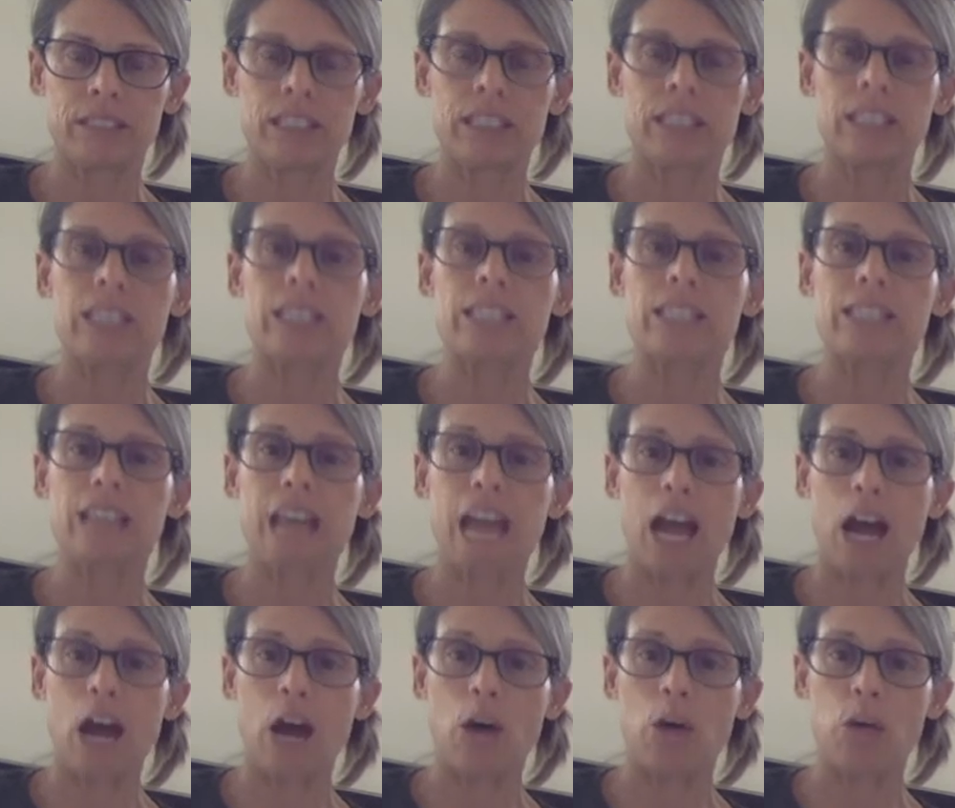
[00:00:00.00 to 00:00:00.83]

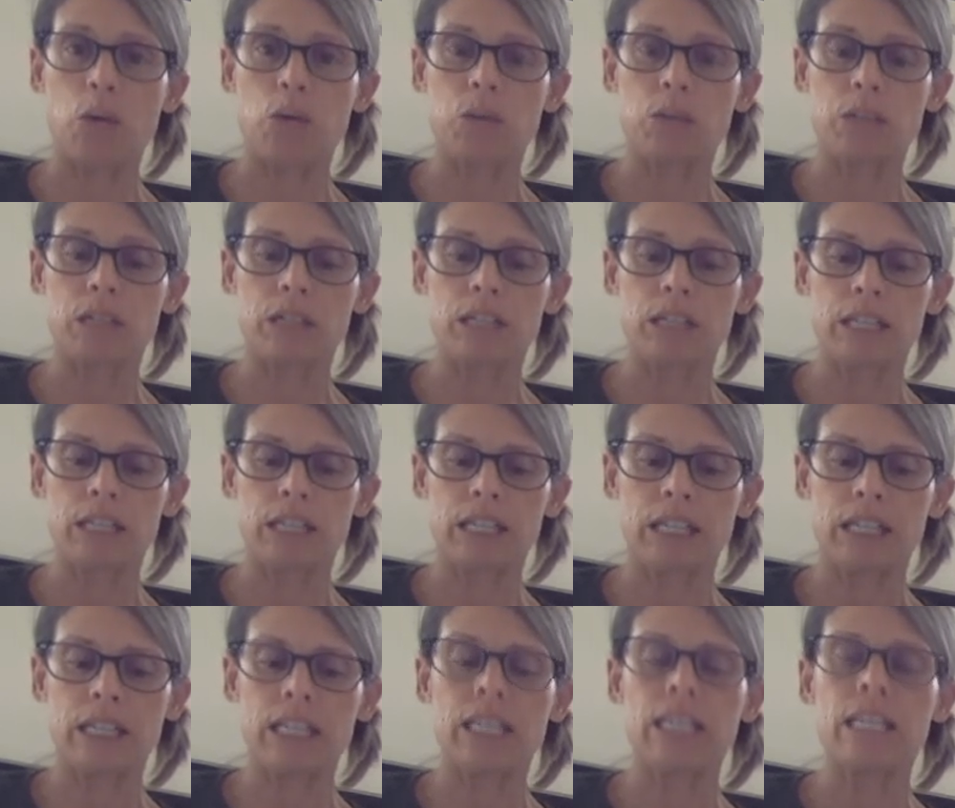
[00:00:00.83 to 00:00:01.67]
Sound
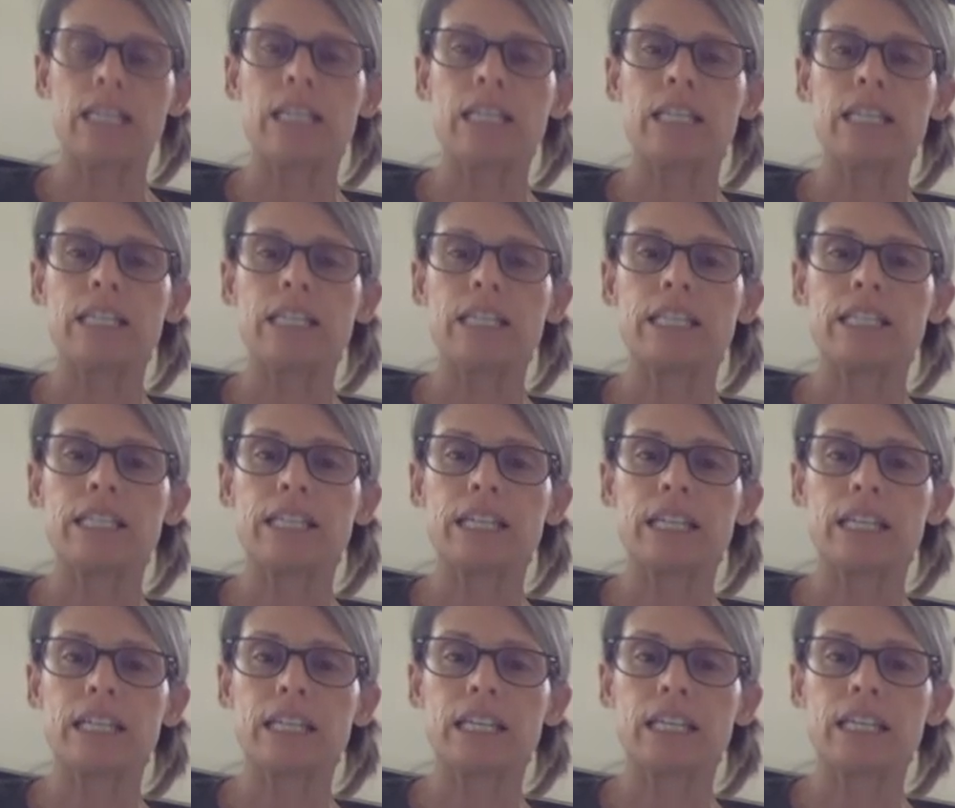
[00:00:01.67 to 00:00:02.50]

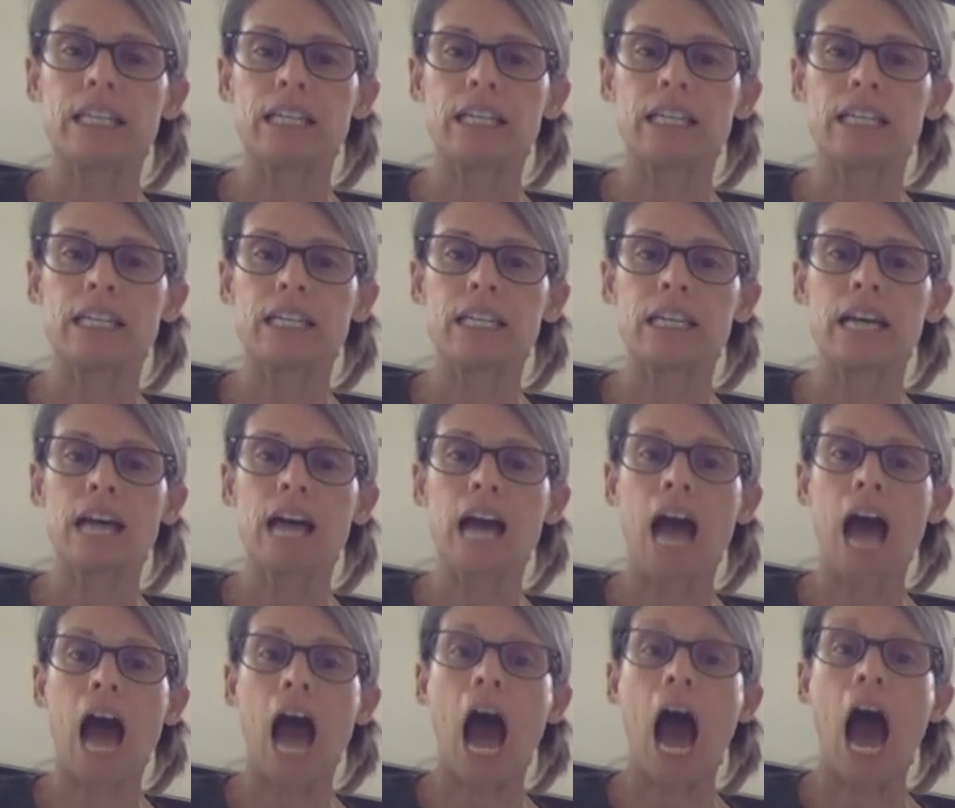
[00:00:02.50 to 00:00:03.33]
d.
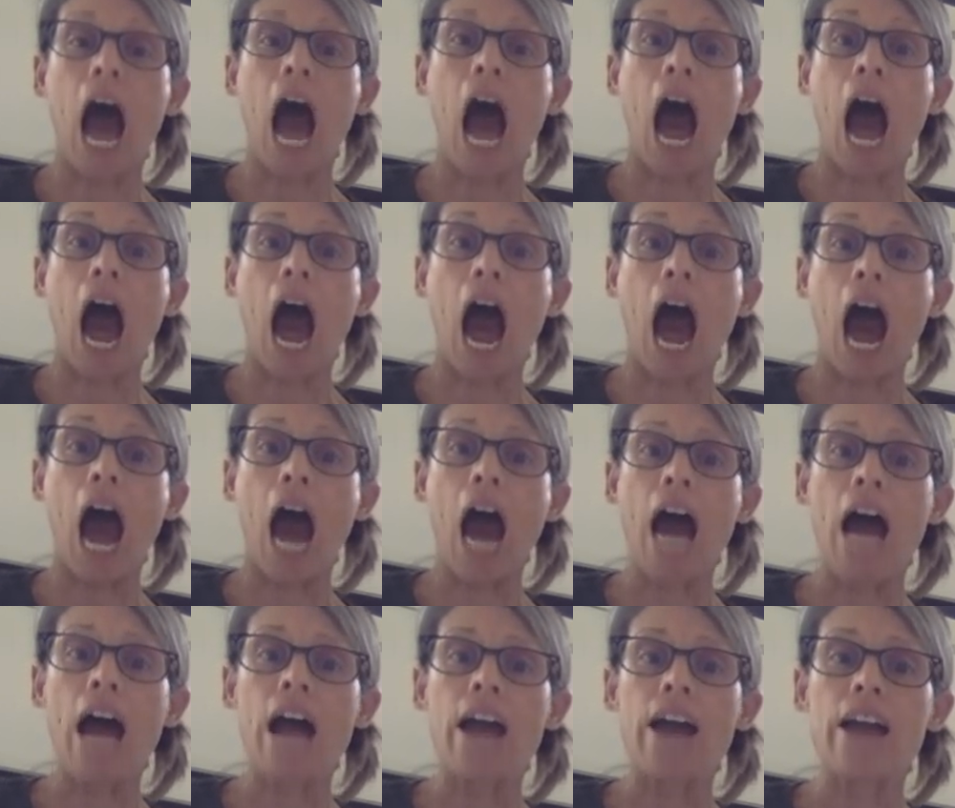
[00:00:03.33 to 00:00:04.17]

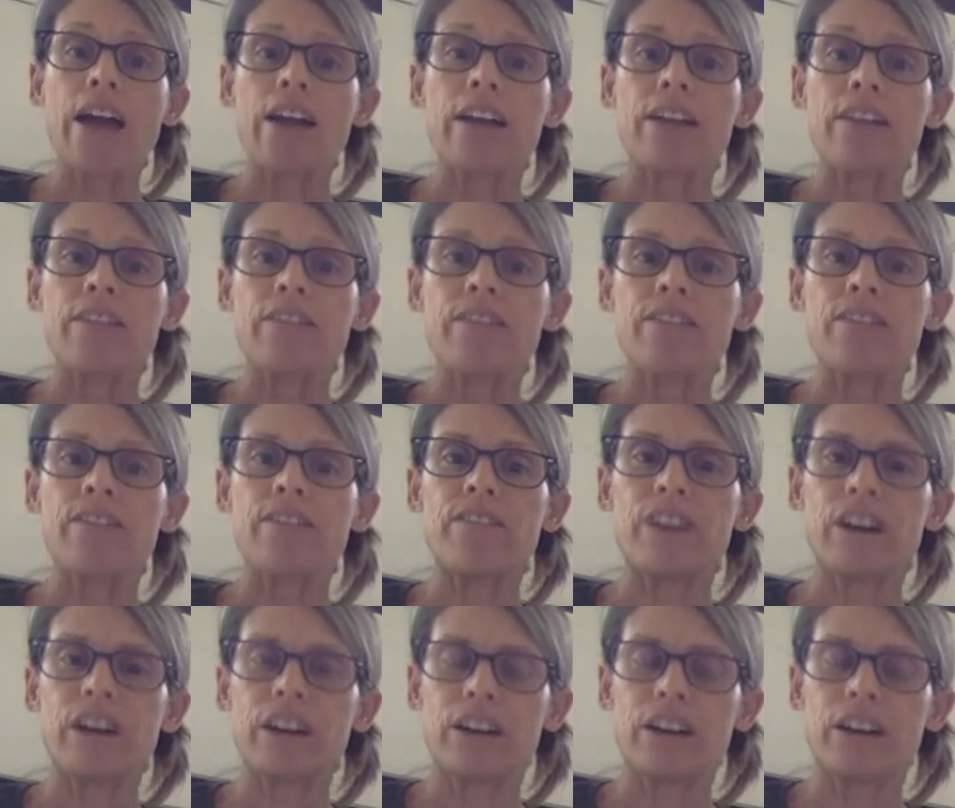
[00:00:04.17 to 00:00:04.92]
I've.